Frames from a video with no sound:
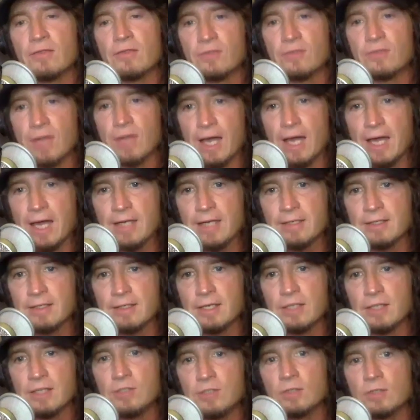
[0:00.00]
that,
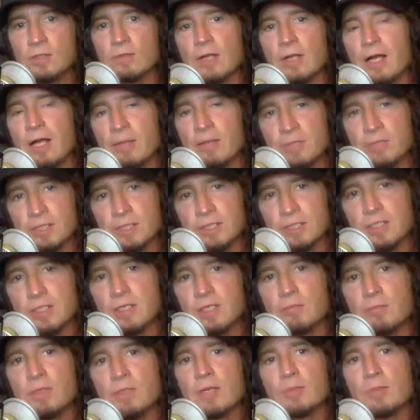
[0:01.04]
then you're obviously going to
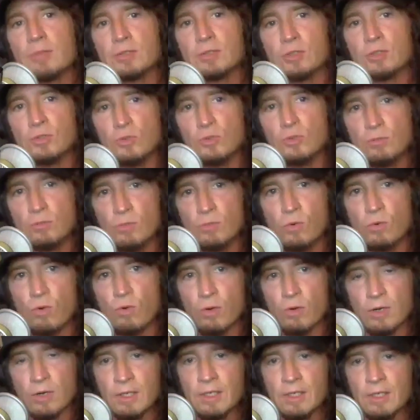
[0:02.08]
be able to do
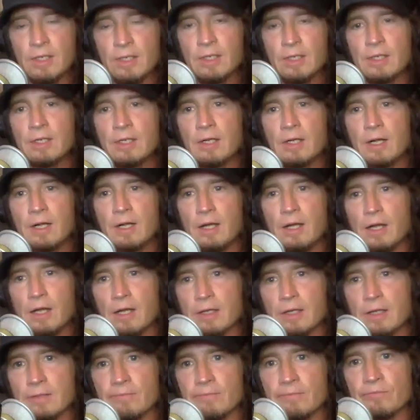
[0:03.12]
more
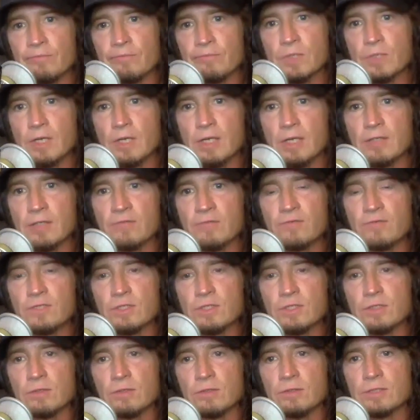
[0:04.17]
on the
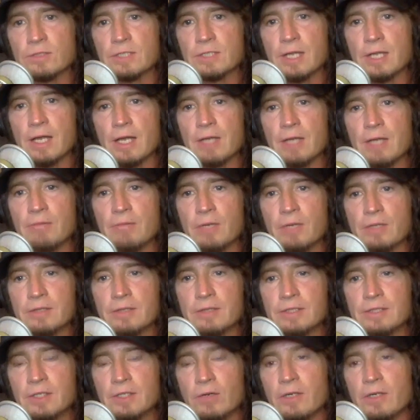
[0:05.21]
physical side. But,
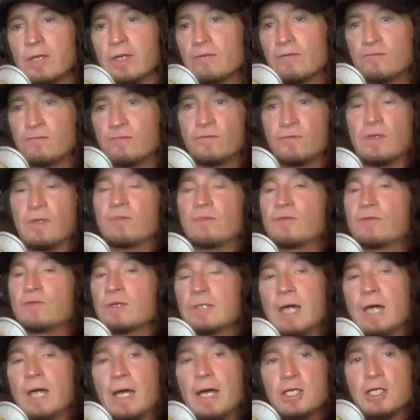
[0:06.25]
if your
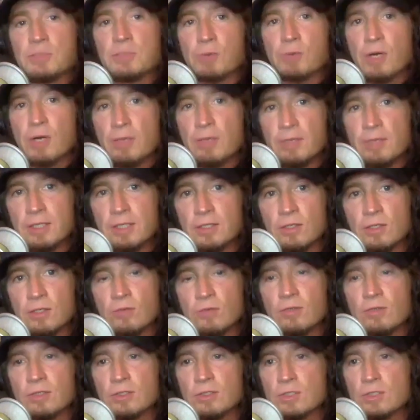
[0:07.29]
diet's prohibiting you,
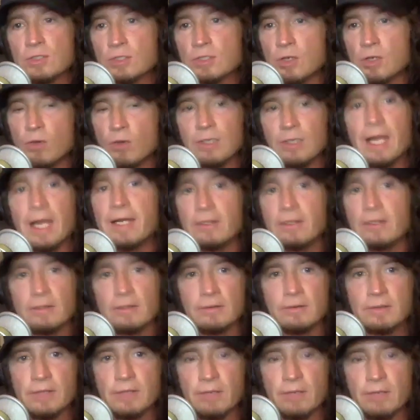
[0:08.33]
then just go lighter.
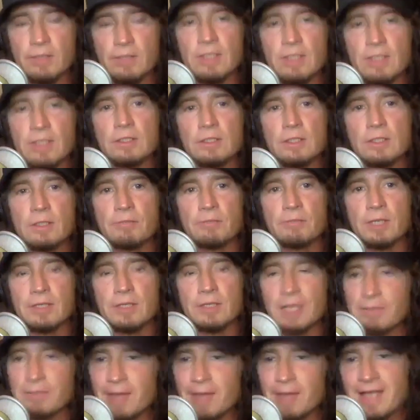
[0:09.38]
I mean, but
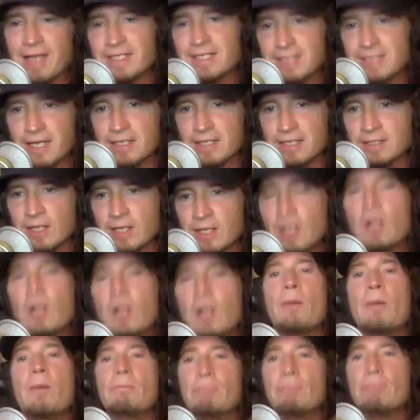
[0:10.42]
like Max says,
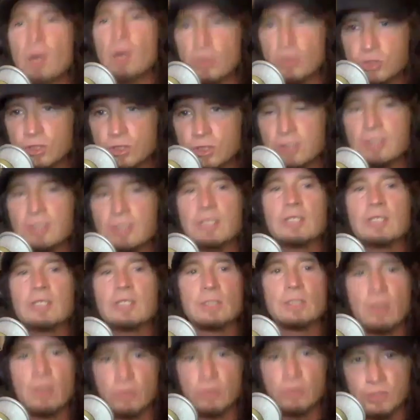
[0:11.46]
motion is
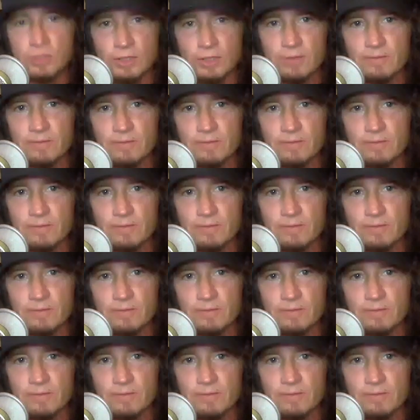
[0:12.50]
lotion.